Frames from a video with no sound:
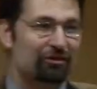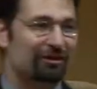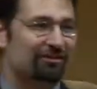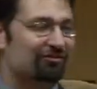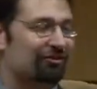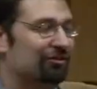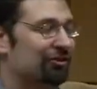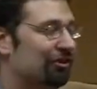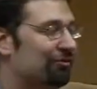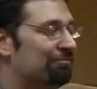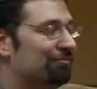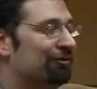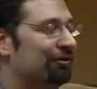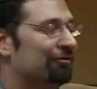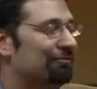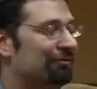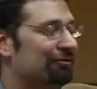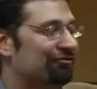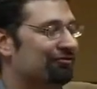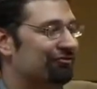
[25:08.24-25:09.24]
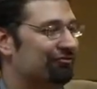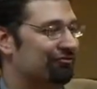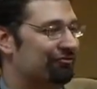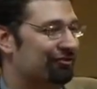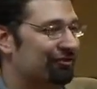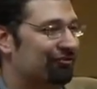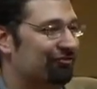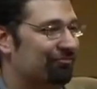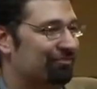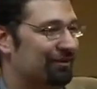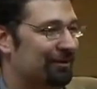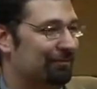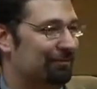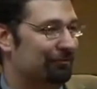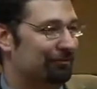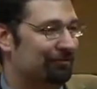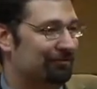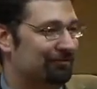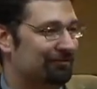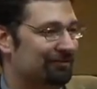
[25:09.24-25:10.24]
get to know pro-abortion choice
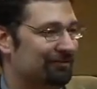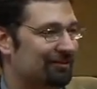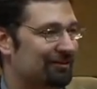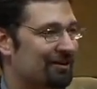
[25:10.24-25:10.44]
people,